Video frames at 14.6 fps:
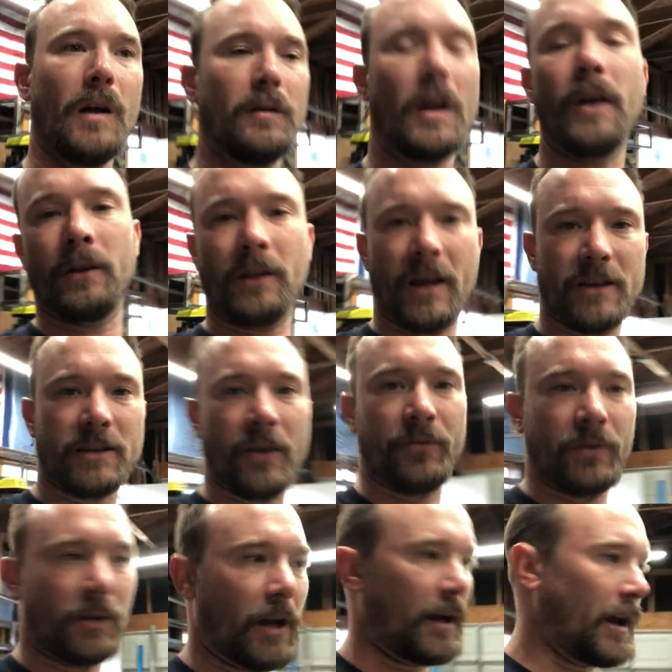nonetheless, I
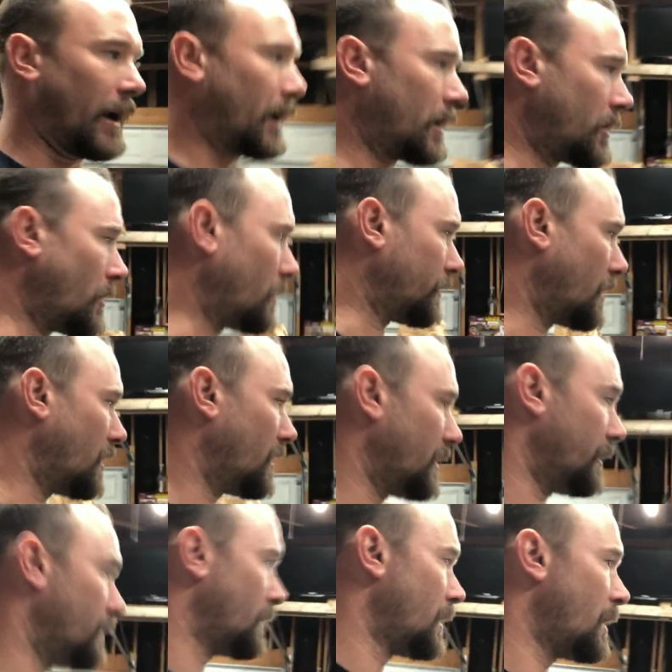feel like I got it all
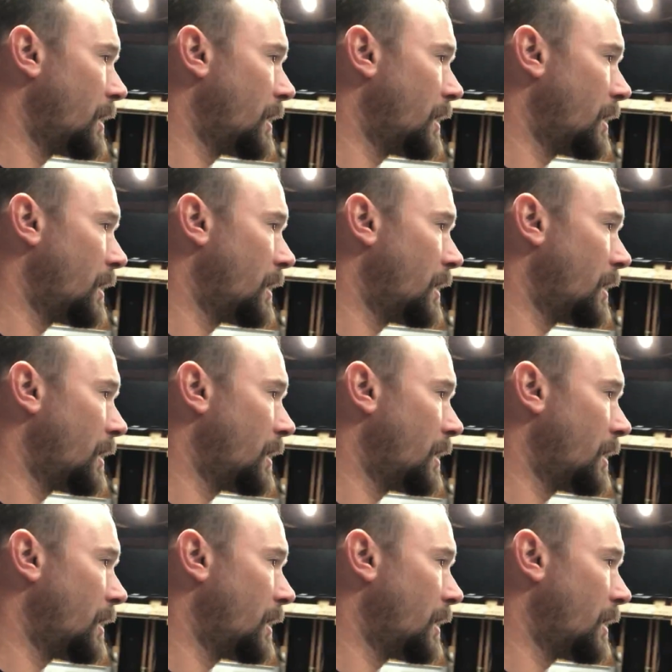done.